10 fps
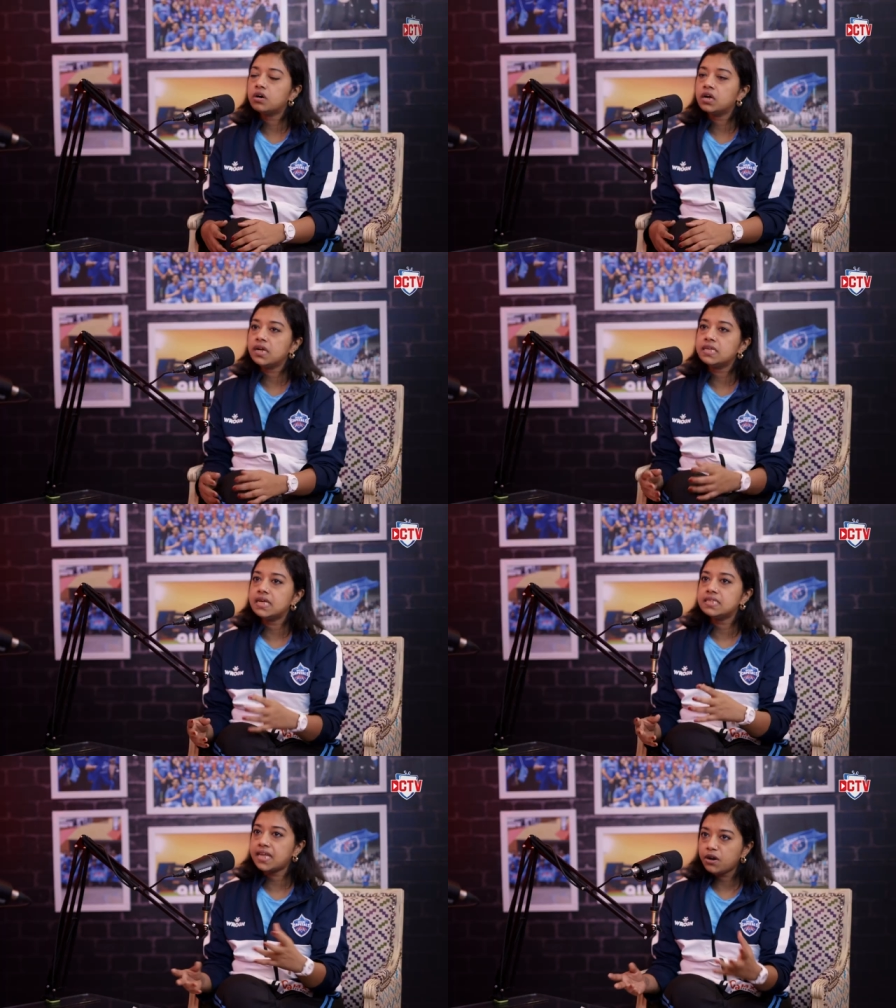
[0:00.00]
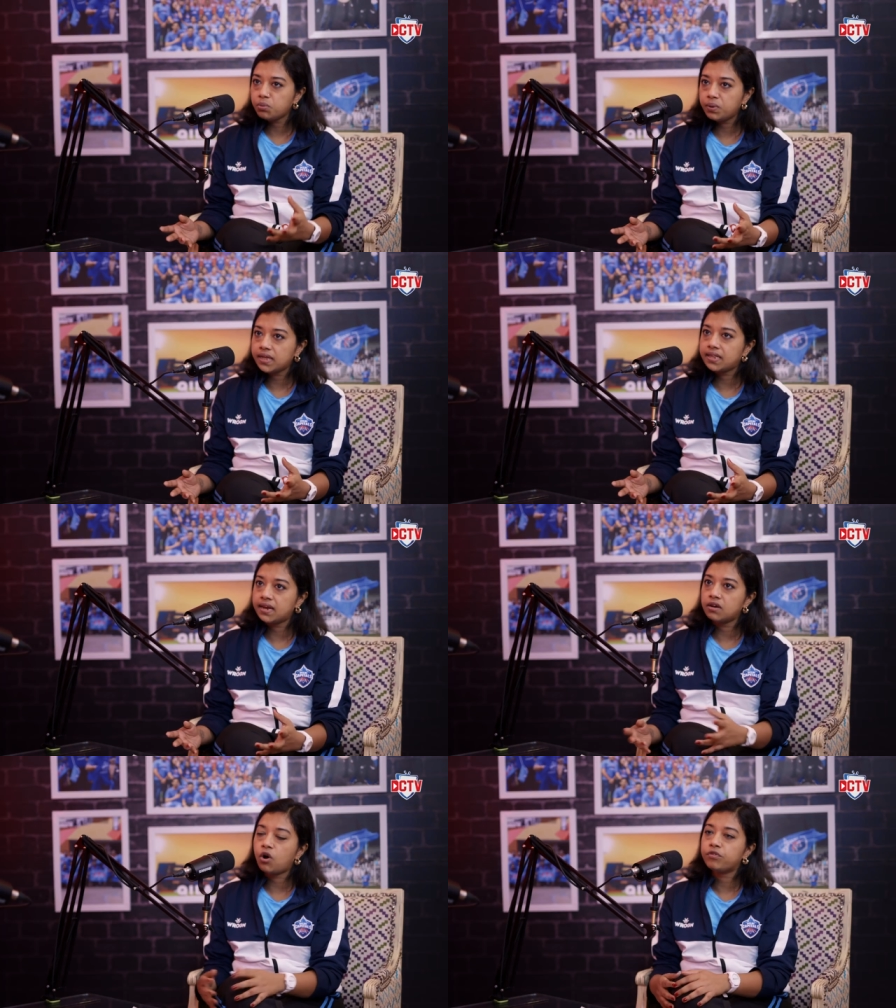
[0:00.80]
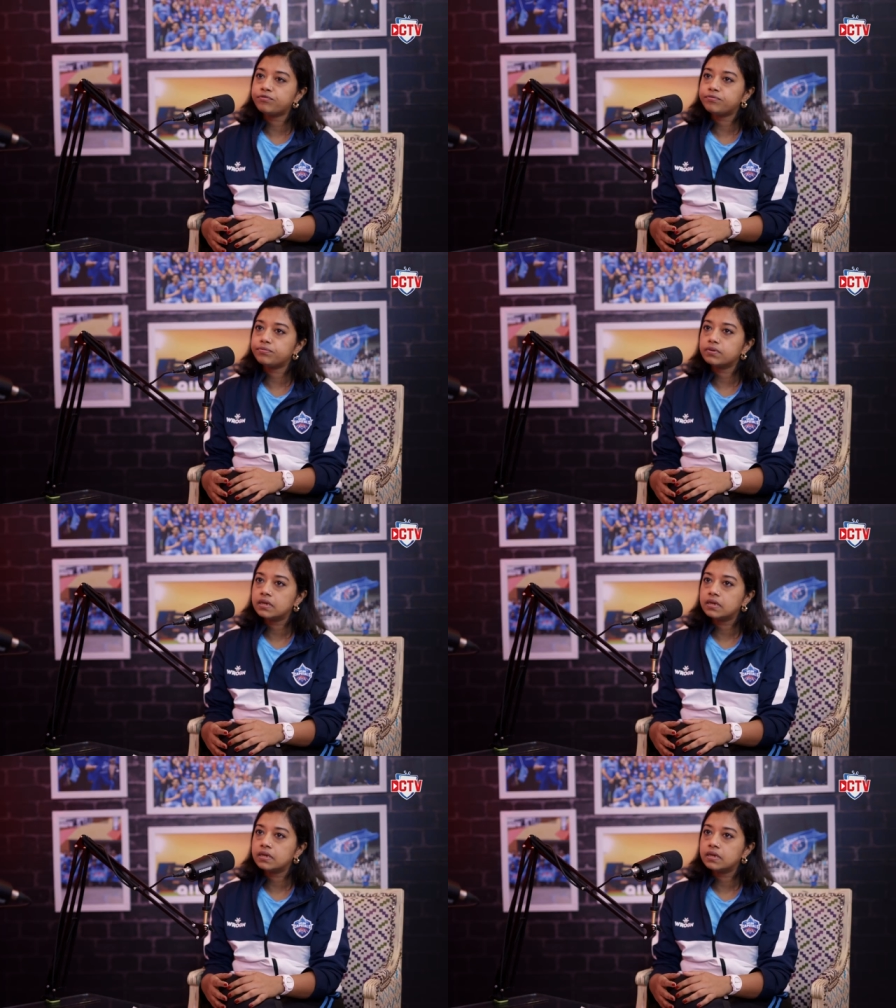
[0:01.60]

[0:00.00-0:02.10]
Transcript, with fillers: uh, is there a way then of